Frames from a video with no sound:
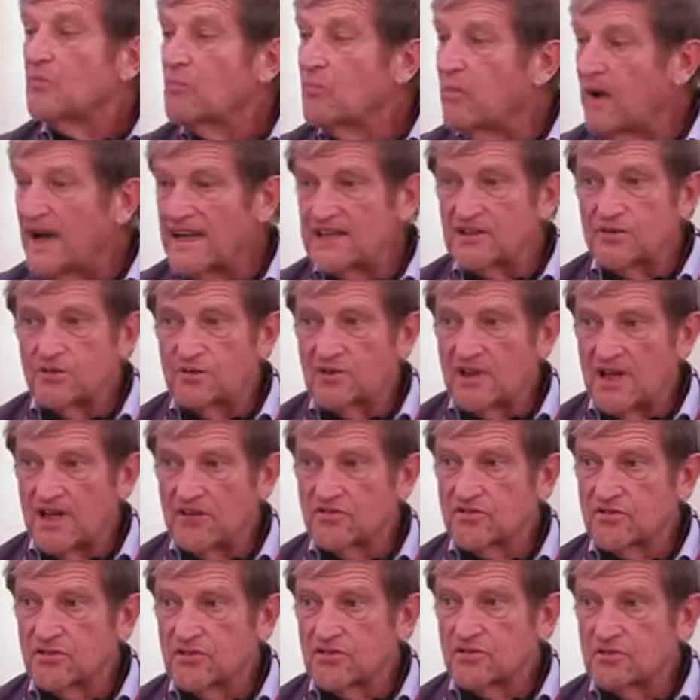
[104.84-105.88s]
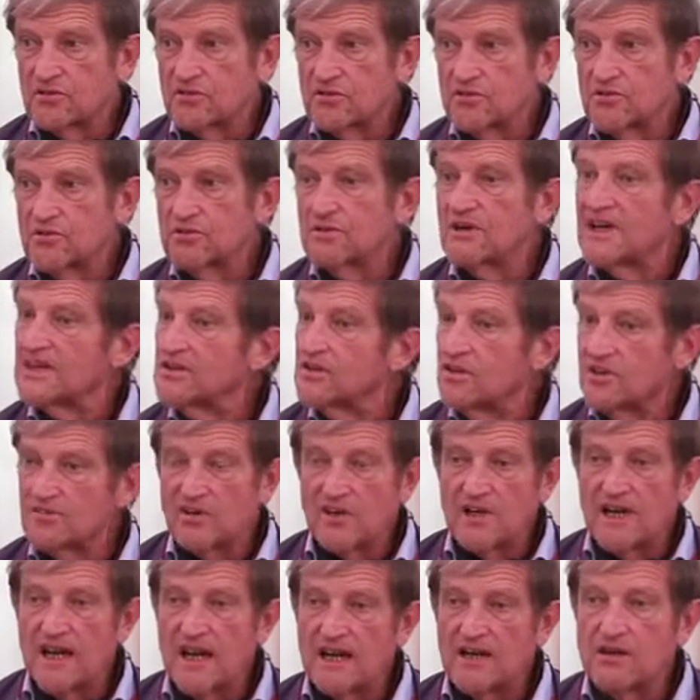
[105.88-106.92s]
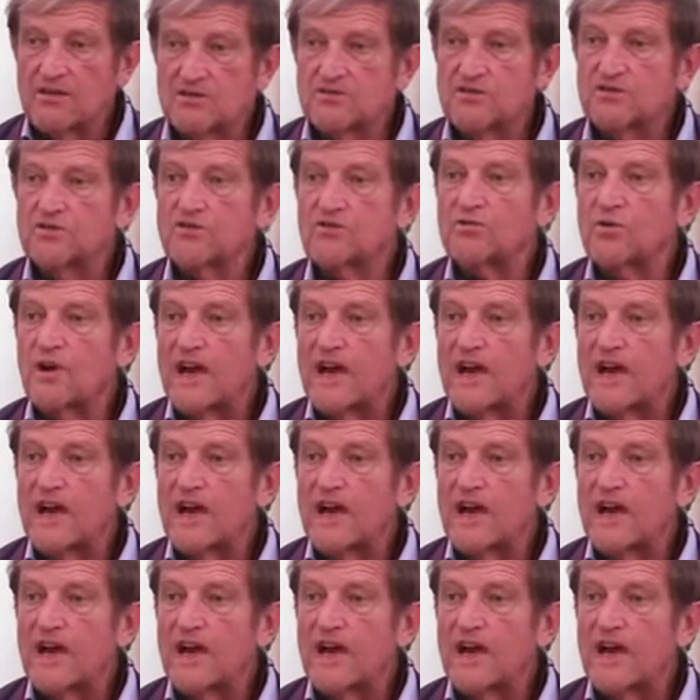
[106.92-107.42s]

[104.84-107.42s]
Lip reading: by UNESCO. You are not allowed to